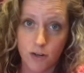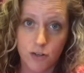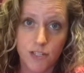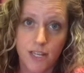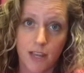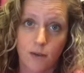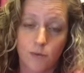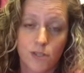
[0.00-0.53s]

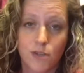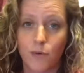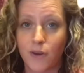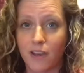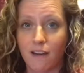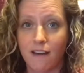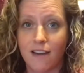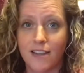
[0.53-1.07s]
understand what's
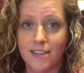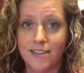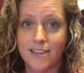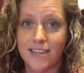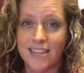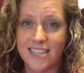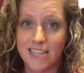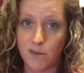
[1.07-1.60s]
going on
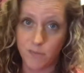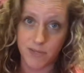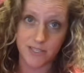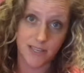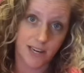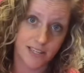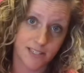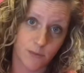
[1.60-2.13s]
deep
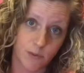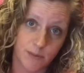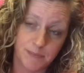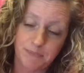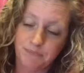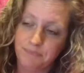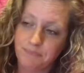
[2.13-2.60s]
inside someone